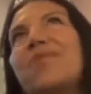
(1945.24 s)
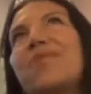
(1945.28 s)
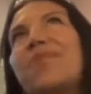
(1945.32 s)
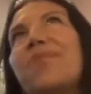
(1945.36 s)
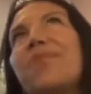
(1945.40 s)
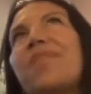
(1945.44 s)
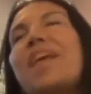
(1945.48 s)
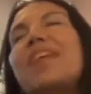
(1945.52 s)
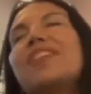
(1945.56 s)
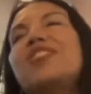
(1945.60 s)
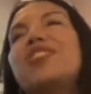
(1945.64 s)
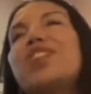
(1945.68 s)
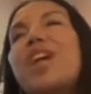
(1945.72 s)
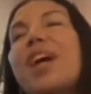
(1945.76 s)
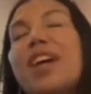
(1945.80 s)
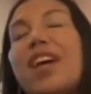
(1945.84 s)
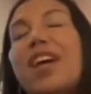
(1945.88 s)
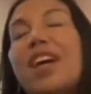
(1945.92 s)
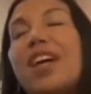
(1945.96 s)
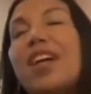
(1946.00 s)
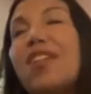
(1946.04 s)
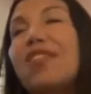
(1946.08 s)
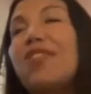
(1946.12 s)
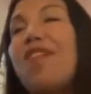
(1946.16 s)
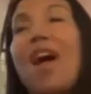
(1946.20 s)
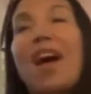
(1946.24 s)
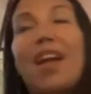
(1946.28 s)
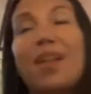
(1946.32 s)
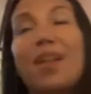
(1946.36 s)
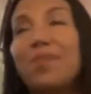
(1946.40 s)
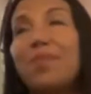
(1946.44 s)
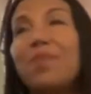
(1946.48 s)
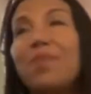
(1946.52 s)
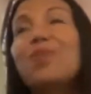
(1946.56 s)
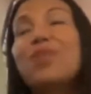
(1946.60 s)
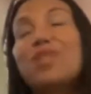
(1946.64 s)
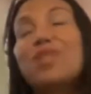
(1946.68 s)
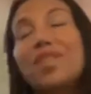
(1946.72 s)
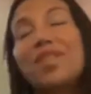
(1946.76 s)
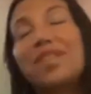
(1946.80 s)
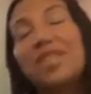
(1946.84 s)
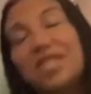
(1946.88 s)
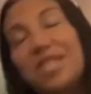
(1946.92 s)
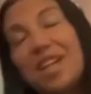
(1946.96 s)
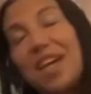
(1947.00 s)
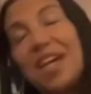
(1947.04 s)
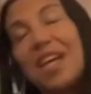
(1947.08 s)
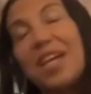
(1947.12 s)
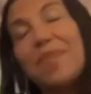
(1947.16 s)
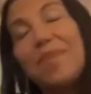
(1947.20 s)
like a lot most of the
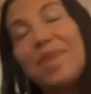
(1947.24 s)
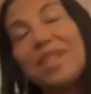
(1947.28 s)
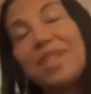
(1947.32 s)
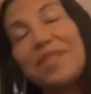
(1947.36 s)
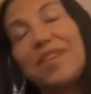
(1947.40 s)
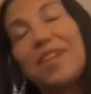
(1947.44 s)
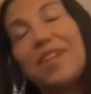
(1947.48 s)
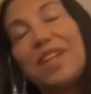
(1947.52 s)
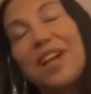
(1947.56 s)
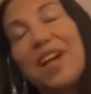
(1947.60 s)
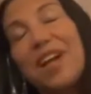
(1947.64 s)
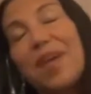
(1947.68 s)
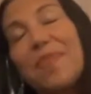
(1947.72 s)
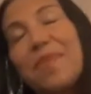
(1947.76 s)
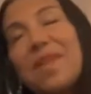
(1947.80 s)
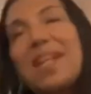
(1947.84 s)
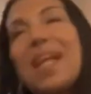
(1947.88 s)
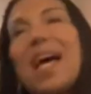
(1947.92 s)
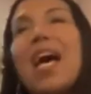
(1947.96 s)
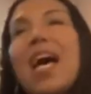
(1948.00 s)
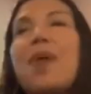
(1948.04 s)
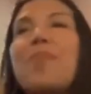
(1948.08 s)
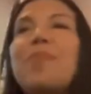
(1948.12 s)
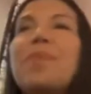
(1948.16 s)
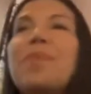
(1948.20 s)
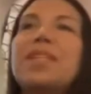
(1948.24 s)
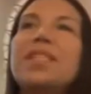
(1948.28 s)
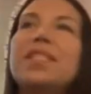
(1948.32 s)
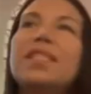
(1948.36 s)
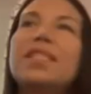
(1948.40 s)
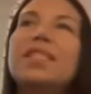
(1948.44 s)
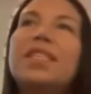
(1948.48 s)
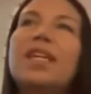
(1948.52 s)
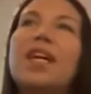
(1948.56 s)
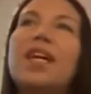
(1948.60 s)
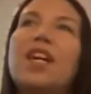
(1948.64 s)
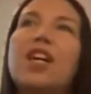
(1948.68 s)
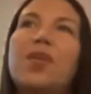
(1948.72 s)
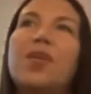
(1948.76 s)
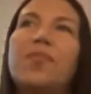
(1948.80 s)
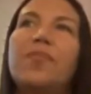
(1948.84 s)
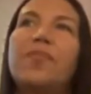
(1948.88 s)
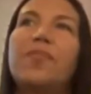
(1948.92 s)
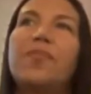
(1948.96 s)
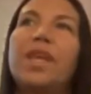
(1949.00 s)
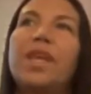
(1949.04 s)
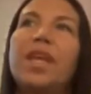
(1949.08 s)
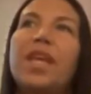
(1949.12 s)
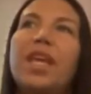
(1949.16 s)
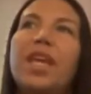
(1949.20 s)
time it's very common it happens
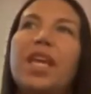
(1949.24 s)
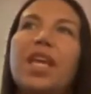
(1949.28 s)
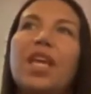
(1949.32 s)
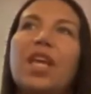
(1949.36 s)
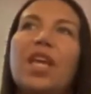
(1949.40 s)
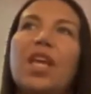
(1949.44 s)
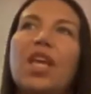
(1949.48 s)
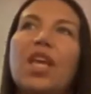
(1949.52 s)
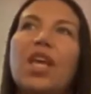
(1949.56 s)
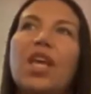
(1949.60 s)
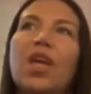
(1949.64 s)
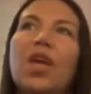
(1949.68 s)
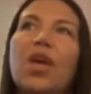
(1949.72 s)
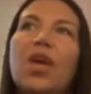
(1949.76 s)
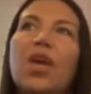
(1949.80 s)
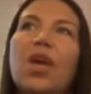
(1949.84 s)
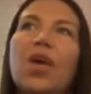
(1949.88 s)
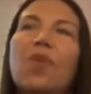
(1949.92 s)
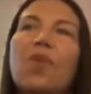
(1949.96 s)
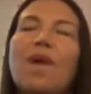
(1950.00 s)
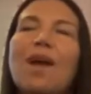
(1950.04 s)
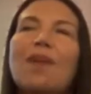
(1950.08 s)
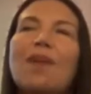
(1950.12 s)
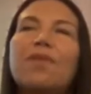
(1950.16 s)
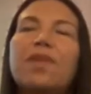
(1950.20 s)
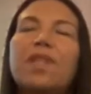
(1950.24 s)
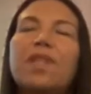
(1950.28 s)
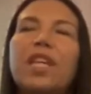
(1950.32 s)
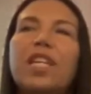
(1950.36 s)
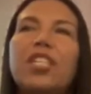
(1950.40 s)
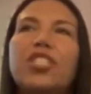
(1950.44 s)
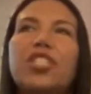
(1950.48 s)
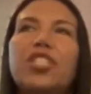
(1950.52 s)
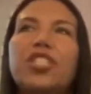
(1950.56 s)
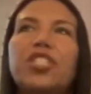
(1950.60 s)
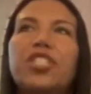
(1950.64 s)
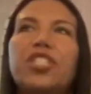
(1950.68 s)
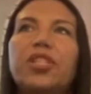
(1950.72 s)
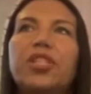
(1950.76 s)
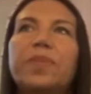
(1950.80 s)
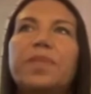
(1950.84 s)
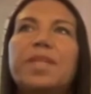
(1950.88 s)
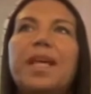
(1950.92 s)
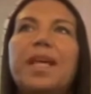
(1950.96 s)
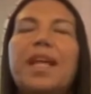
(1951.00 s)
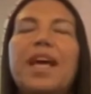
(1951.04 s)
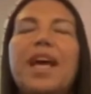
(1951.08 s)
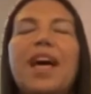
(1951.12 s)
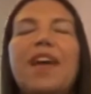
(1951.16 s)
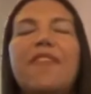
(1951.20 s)
um, around relationships
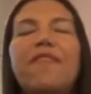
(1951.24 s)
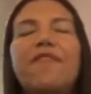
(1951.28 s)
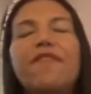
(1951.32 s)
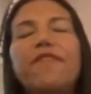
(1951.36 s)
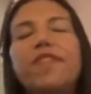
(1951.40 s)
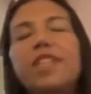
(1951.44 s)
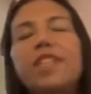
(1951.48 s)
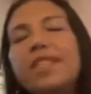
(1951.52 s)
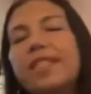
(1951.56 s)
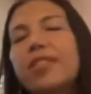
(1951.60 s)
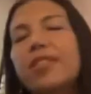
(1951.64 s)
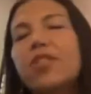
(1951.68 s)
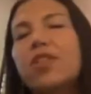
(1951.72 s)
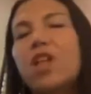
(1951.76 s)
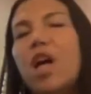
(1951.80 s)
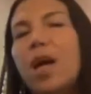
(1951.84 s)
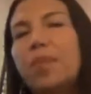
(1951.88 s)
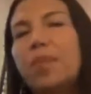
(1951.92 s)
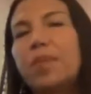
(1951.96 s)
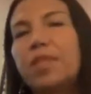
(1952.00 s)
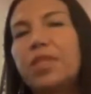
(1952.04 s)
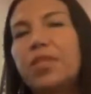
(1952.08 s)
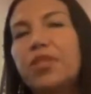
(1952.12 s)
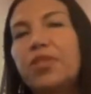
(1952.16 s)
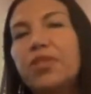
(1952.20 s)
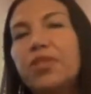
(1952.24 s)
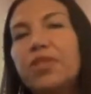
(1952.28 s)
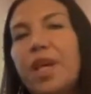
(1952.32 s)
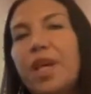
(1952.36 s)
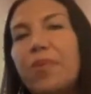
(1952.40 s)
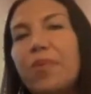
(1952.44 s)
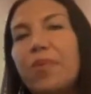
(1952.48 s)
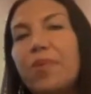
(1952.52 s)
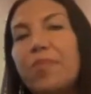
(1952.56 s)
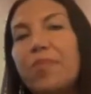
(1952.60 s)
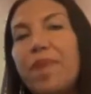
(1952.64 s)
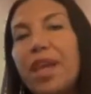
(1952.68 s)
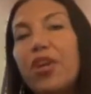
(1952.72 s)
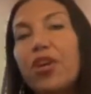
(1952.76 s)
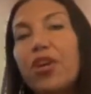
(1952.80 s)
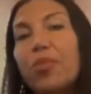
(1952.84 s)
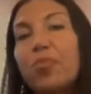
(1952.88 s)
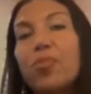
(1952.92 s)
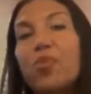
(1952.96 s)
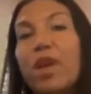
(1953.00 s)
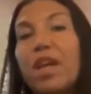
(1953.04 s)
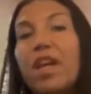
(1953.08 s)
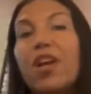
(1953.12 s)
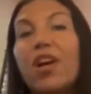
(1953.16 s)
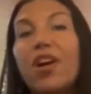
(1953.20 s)
that have physical obstacles that would make or
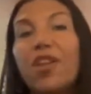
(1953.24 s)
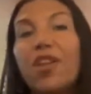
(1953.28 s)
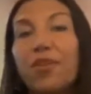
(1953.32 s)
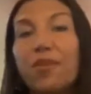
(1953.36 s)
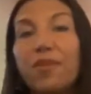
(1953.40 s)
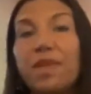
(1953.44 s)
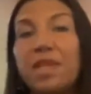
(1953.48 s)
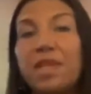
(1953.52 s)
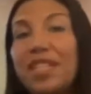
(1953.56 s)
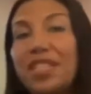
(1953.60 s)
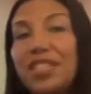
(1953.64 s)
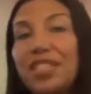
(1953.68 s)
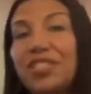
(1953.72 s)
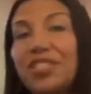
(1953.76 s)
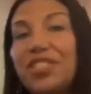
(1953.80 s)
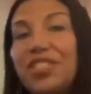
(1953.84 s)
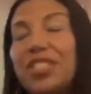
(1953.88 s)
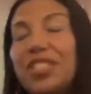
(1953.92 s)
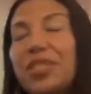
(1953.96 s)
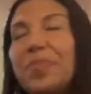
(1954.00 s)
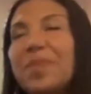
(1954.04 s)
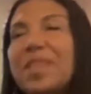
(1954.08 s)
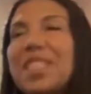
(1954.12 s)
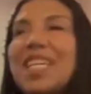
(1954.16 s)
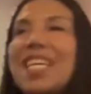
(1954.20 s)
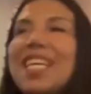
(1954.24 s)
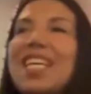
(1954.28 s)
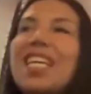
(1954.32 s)
break other relationships